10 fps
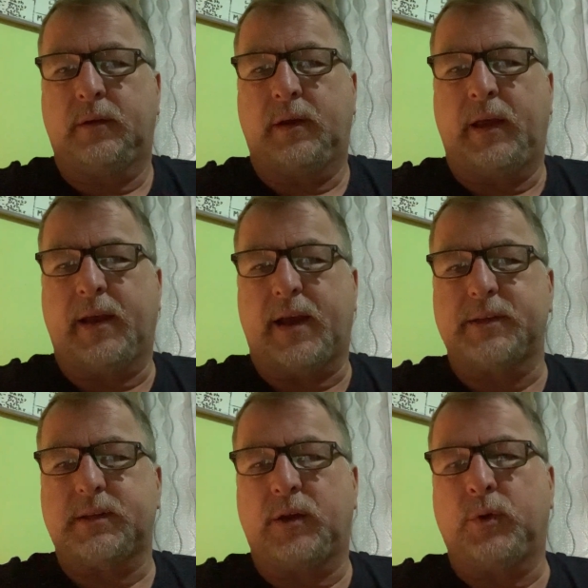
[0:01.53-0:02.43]
Hey
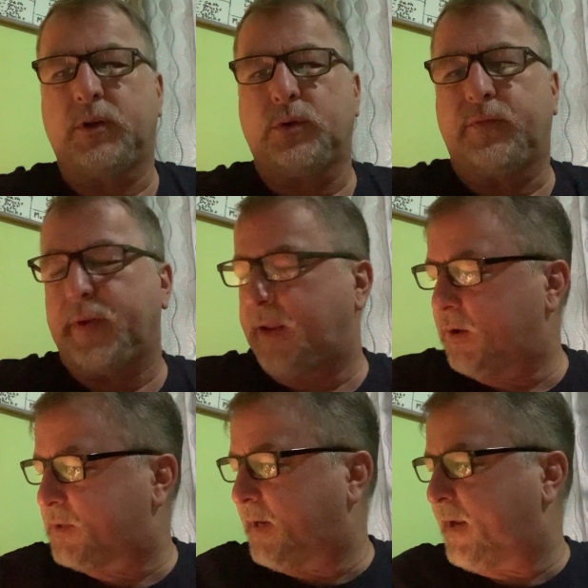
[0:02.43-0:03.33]
guys, I want to do a
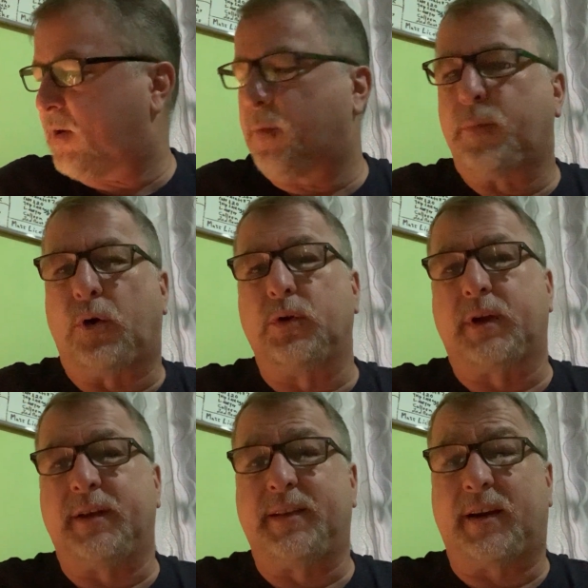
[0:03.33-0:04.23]
video today on bone
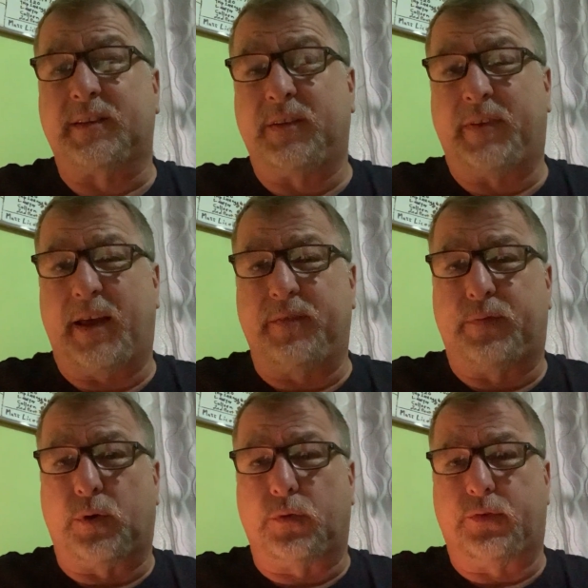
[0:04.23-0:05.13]
conductive
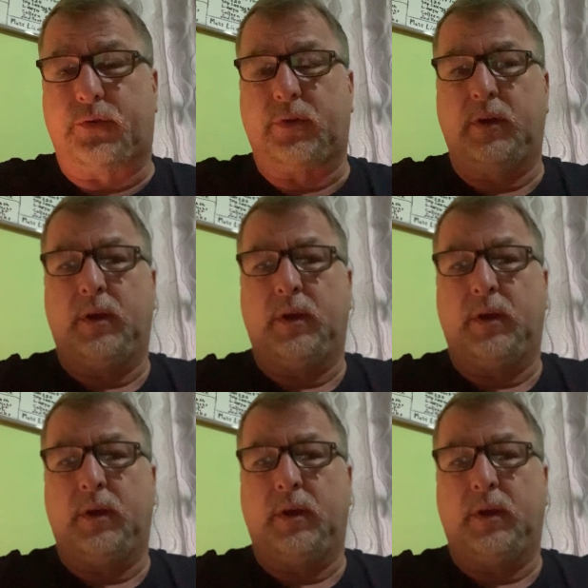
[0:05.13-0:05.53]
headphones.